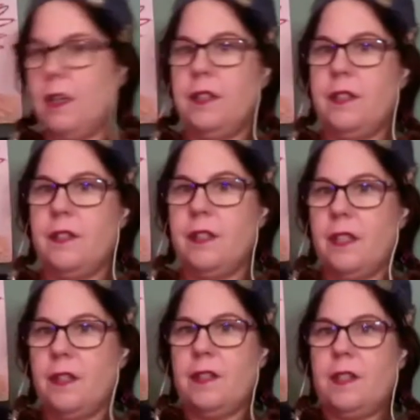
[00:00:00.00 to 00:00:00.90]
does like
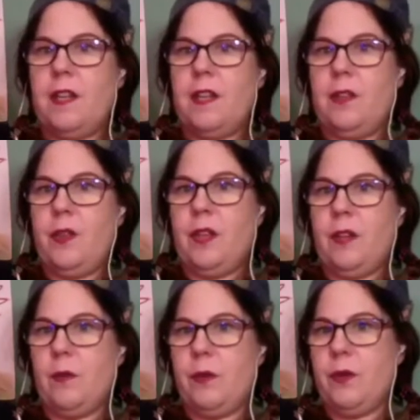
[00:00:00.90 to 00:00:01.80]
this kind of
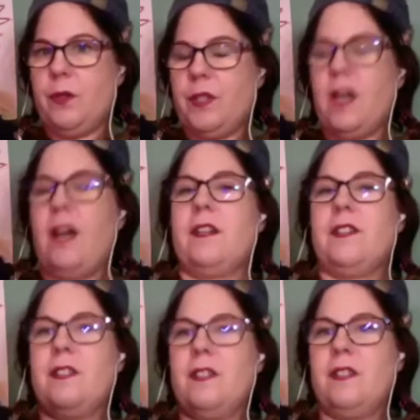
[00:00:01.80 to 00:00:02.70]
thing with her
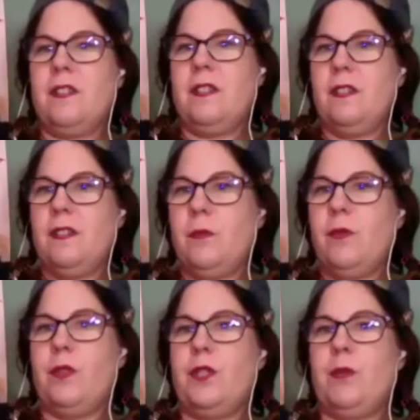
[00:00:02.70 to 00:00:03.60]
socks
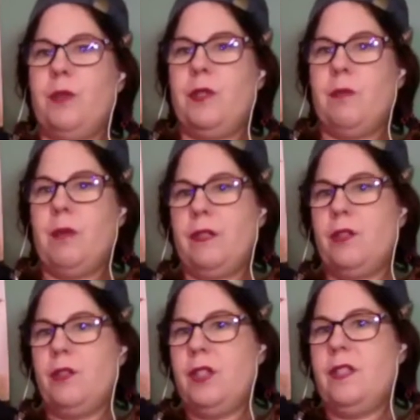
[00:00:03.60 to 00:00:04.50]
before she puts them on.
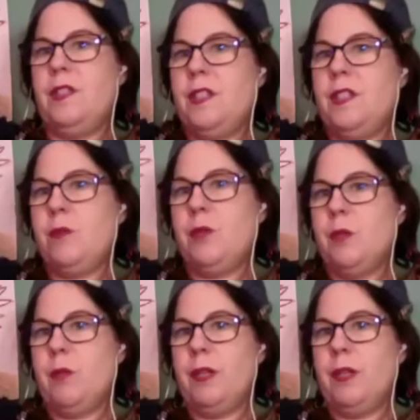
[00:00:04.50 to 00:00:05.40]
So she does this when
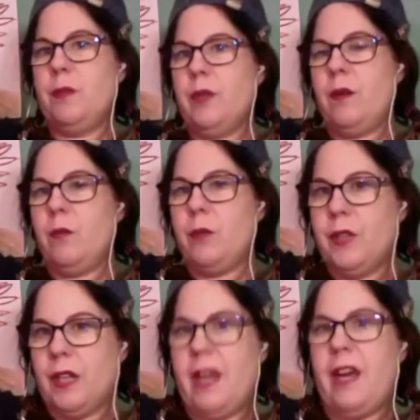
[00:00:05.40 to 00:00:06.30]
she plays with Elwood
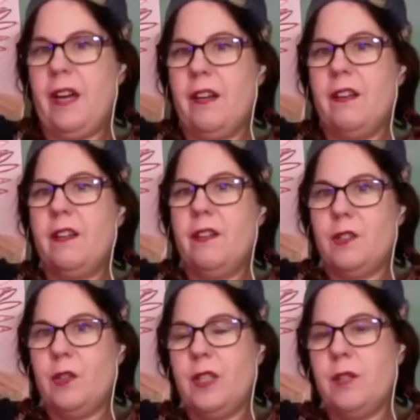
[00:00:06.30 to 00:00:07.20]
the cat.
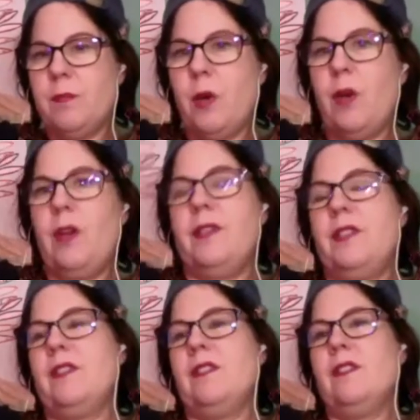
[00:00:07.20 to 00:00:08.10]
So his paw
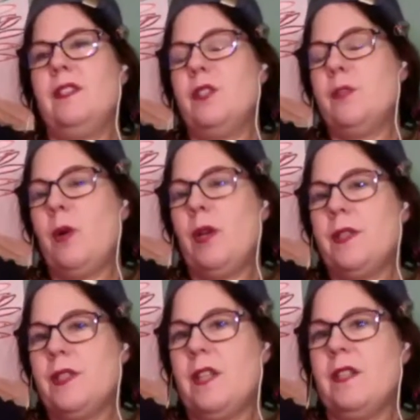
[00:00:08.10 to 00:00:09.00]

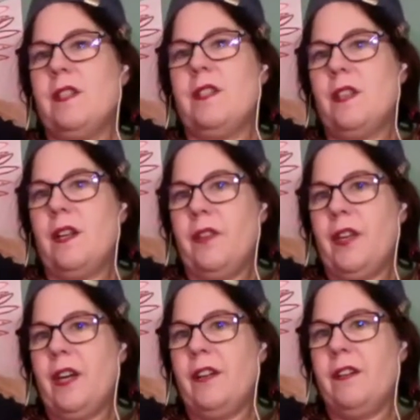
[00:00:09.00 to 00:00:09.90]
scent is on
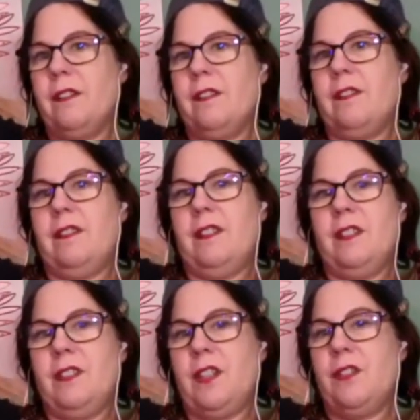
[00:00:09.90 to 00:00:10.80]

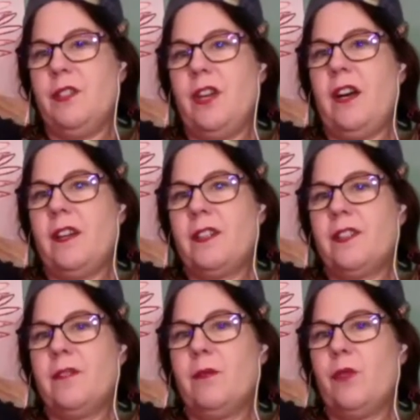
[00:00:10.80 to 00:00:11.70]
her
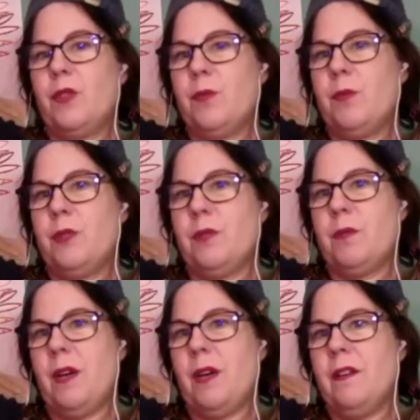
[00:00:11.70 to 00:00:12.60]
socks before she puts them
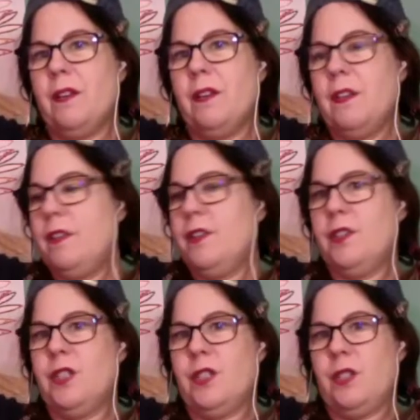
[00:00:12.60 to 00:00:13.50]
on. This
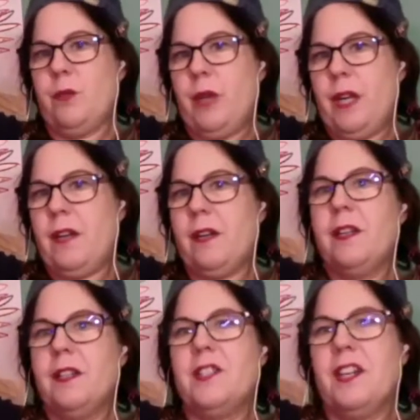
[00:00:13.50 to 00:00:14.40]
is just a rag.
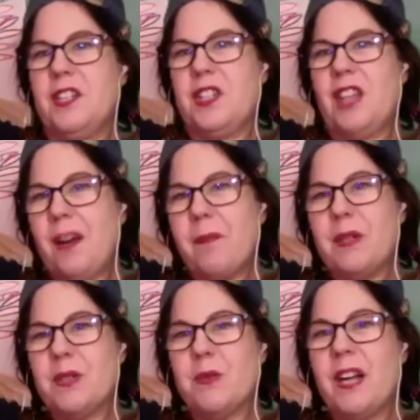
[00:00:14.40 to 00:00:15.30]
It's not a sock, but
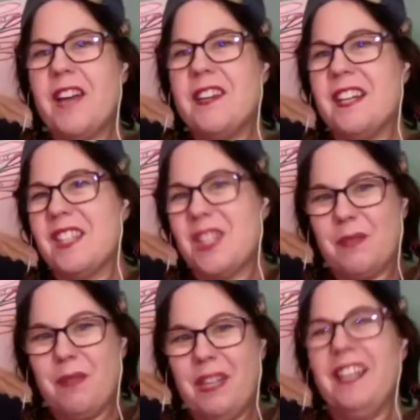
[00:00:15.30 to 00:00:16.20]
it's what I had next
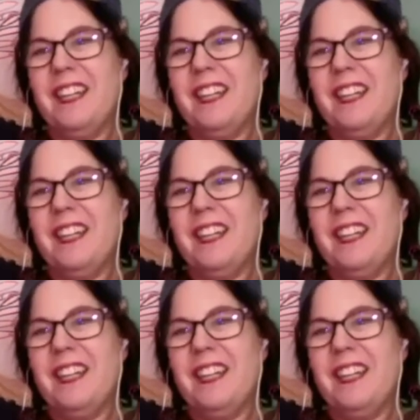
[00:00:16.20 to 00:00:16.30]
to me.